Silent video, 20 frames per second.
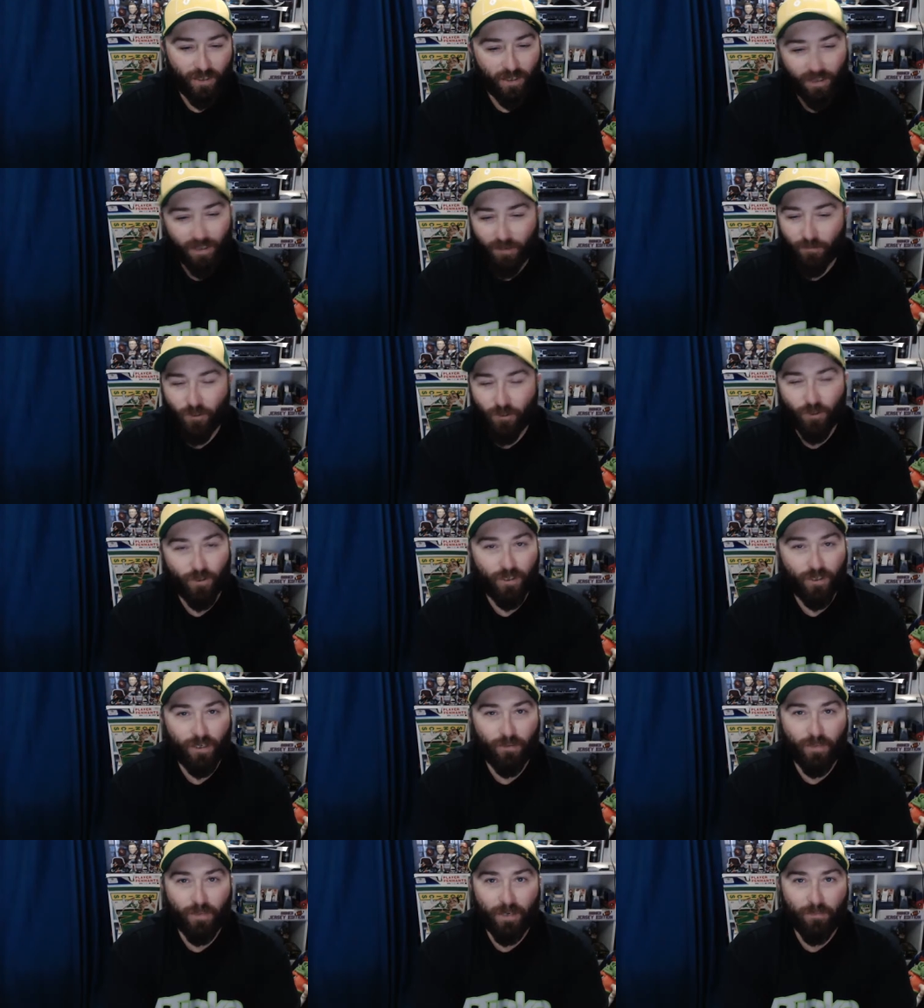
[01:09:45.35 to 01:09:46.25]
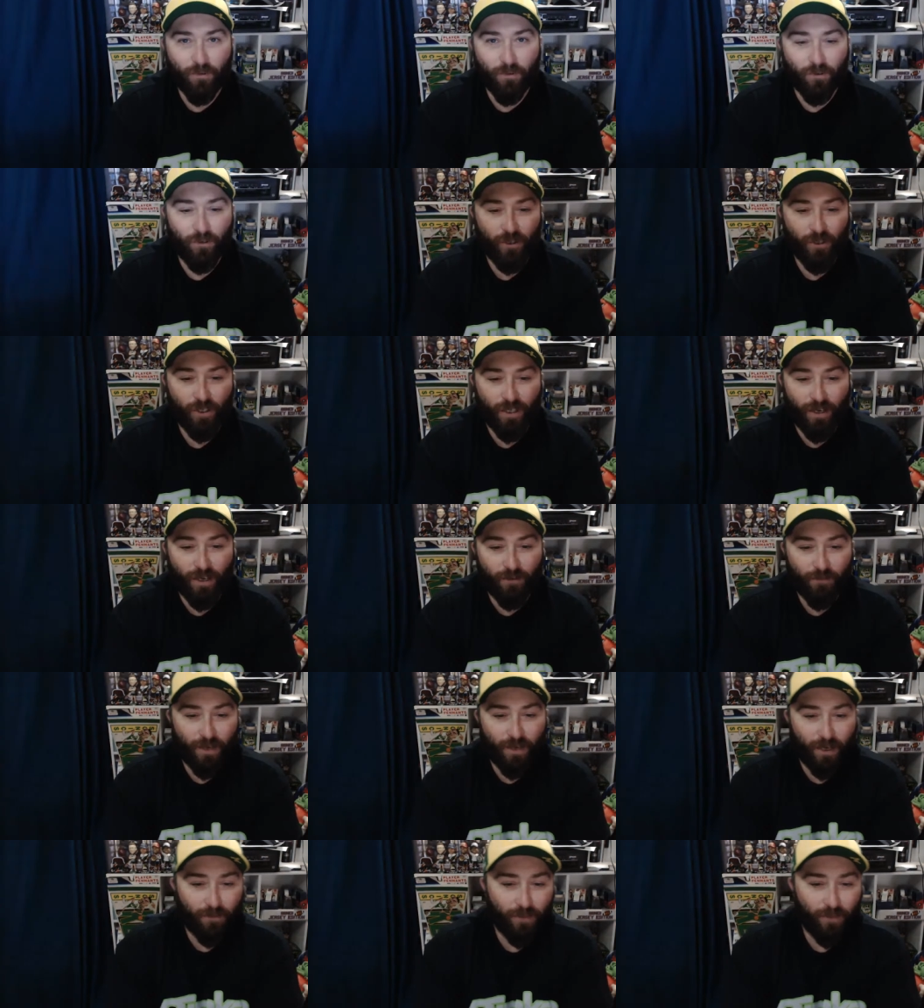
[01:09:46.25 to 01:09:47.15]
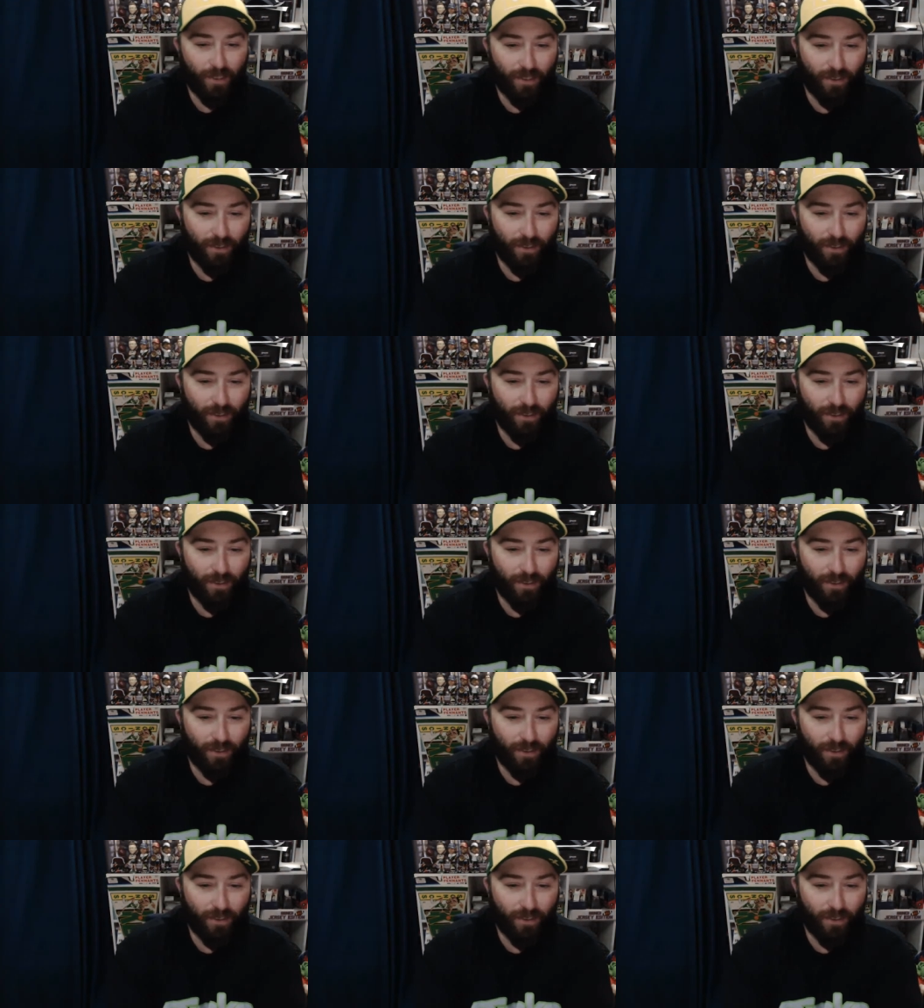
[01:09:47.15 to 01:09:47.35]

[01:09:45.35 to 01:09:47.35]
I'm sure there'll be more stuff coming